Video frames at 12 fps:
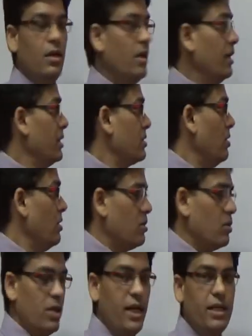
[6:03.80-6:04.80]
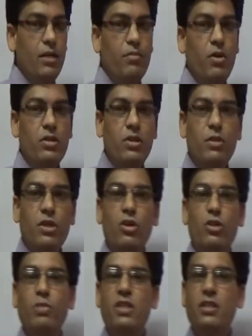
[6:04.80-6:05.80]
It is called societal process
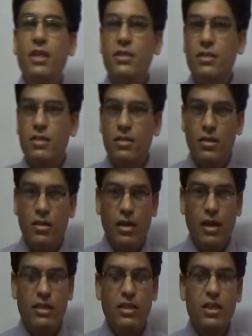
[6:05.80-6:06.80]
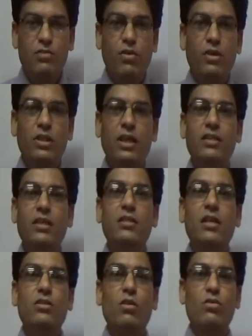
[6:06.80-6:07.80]
because business exists for the
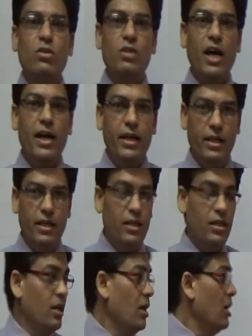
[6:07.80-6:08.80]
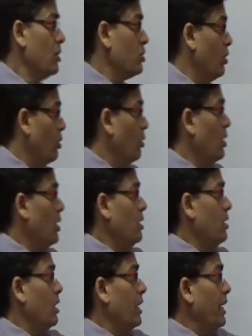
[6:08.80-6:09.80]
existence of society. So,
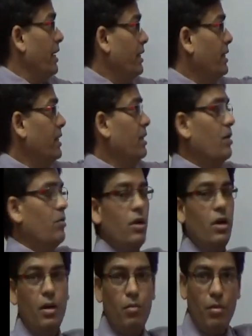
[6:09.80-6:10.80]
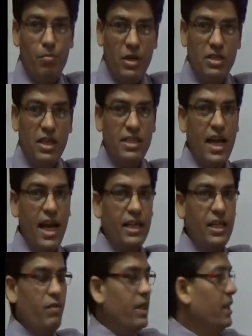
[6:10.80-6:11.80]
any business
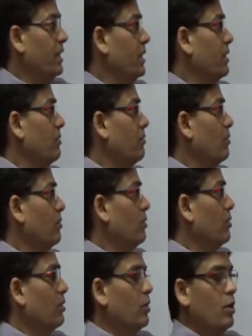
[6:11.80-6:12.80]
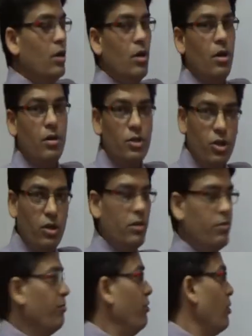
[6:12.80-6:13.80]
activity should
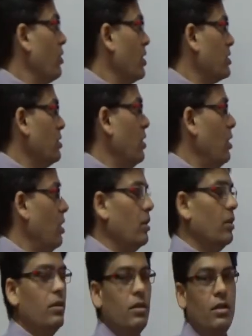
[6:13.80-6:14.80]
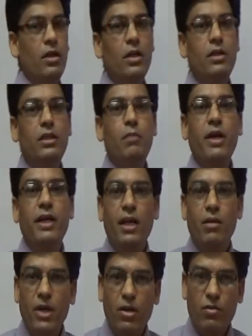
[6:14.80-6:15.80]
focus on the
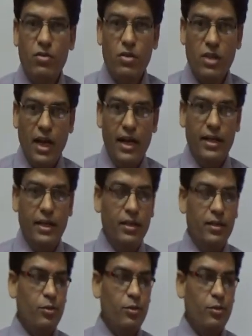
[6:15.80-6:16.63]
betterment of society.